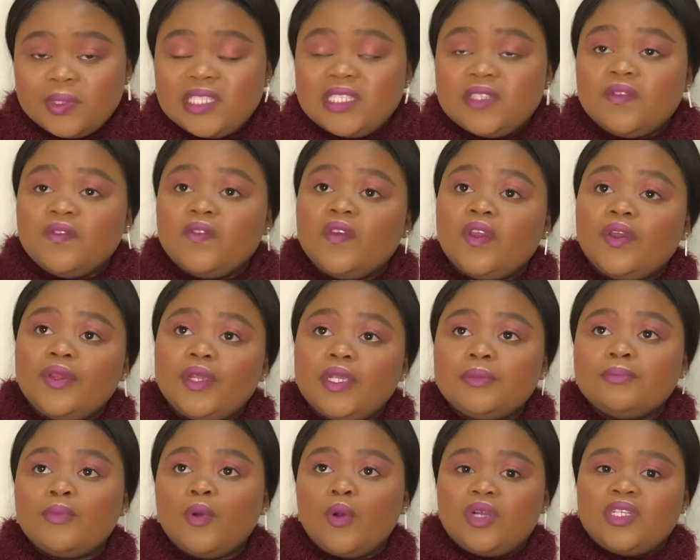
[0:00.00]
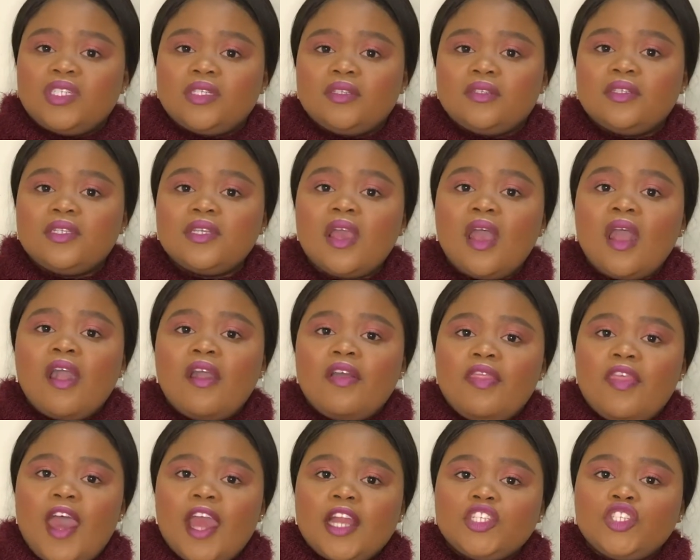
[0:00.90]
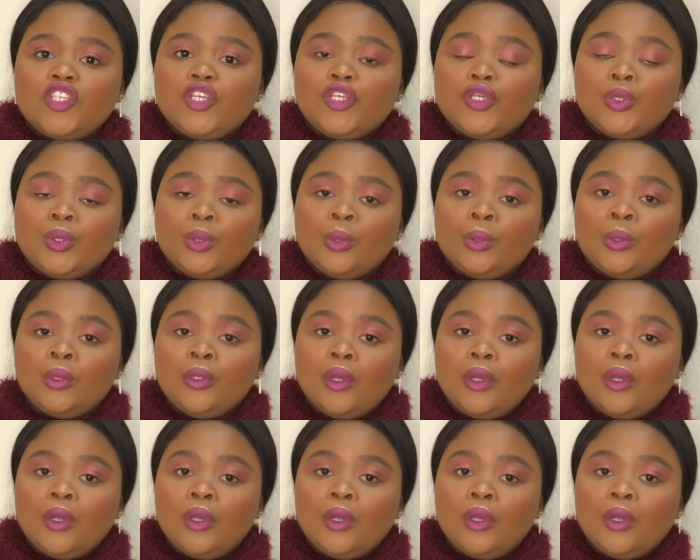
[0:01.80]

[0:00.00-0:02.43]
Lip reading: it's very important that you